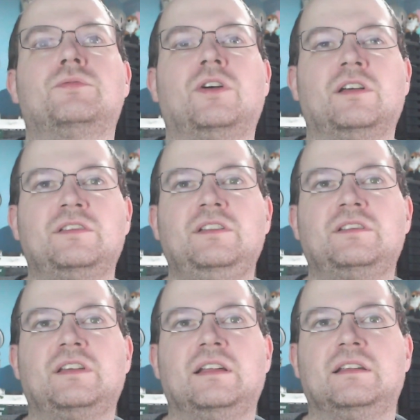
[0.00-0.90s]

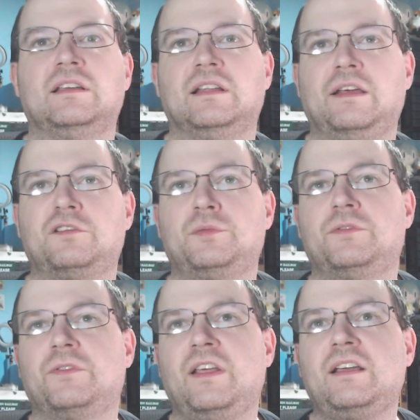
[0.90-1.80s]
prizes and the
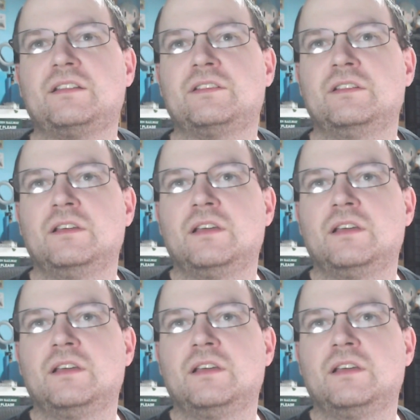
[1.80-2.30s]
announcement for that.